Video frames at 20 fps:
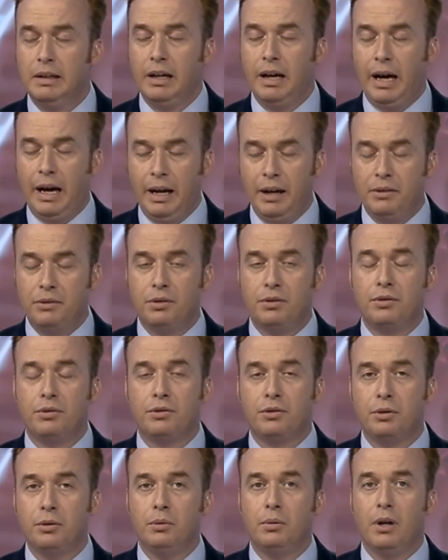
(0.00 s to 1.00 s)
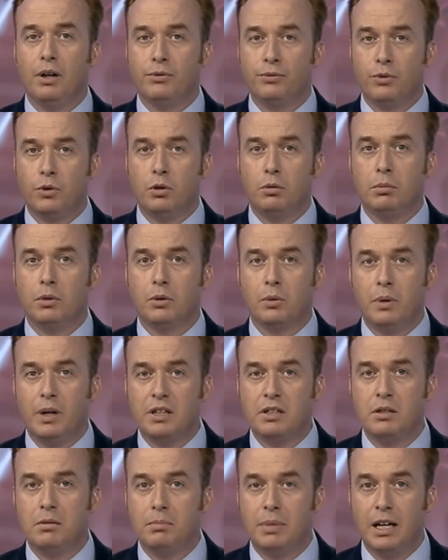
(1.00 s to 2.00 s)
answers to a formal
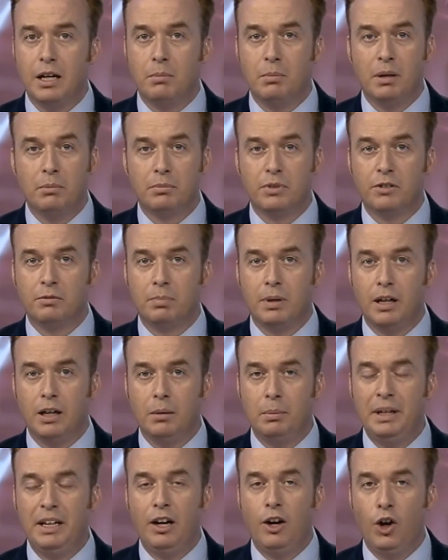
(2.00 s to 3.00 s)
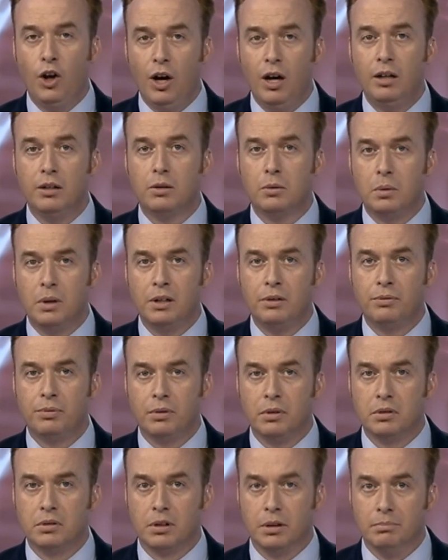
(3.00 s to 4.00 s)
question by a member of parliament not quite
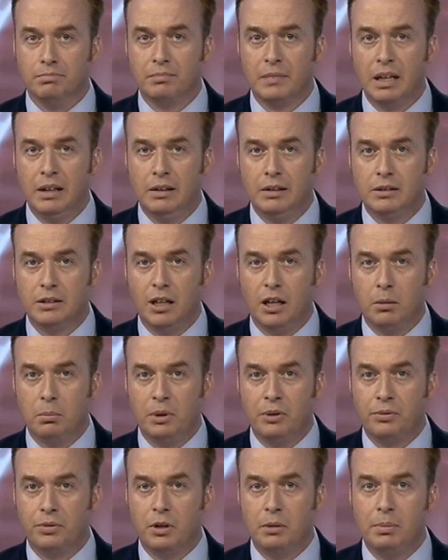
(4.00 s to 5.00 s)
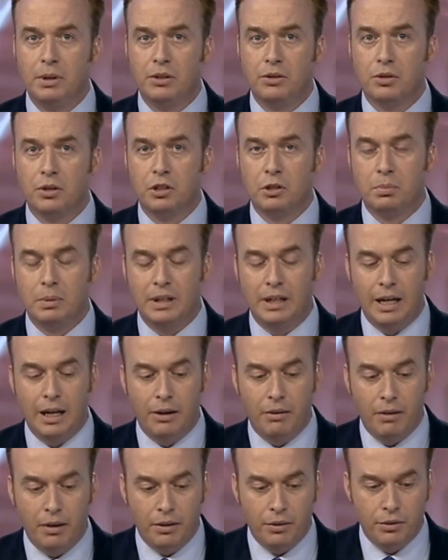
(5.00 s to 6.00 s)
fulsome. Solomon Friedman joins me
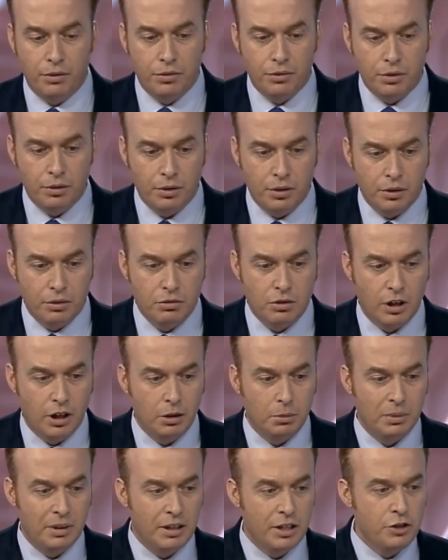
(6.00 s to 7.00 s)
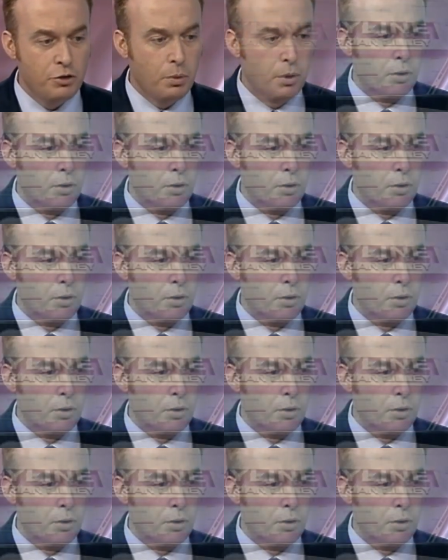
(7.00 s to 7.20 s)
now in studio. Solomon, these were